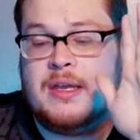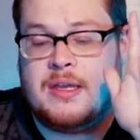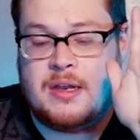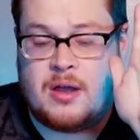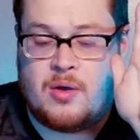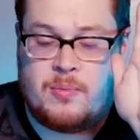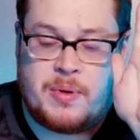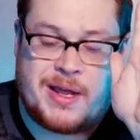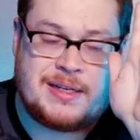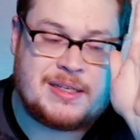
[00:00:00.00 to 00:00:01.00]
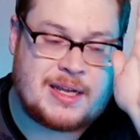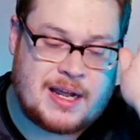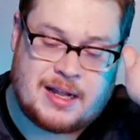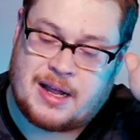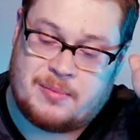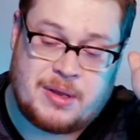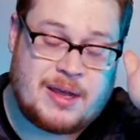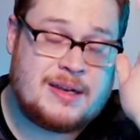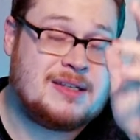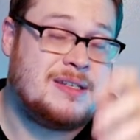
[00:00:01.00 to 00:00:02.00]
you know, but I'll be
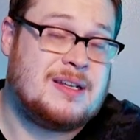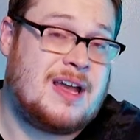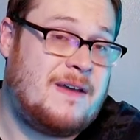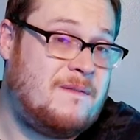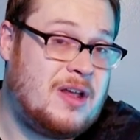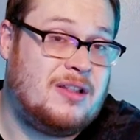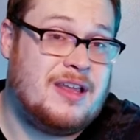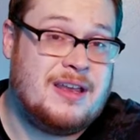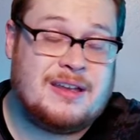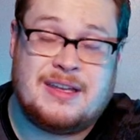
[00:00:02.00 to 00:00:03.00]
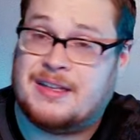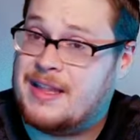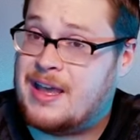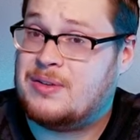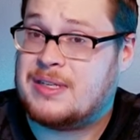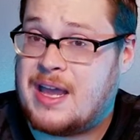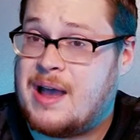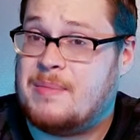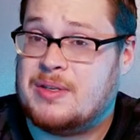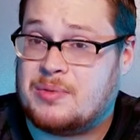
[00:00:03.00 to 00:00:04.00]
honest, I felt like those
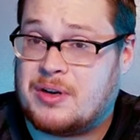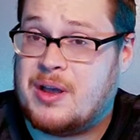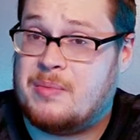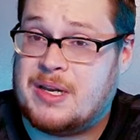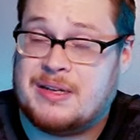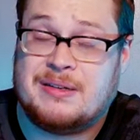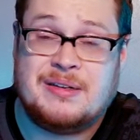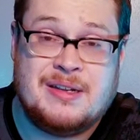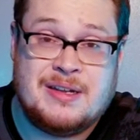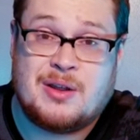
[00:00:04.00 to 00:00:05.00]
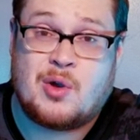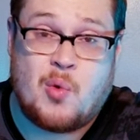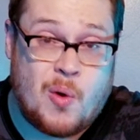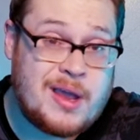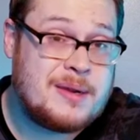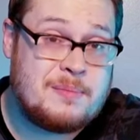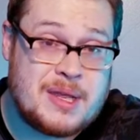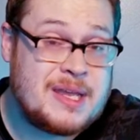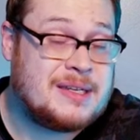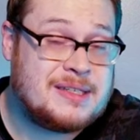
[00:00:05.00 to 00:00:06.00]
commons were coming in quite a
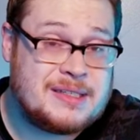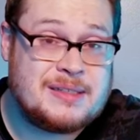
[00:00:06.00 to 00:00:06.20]
bit.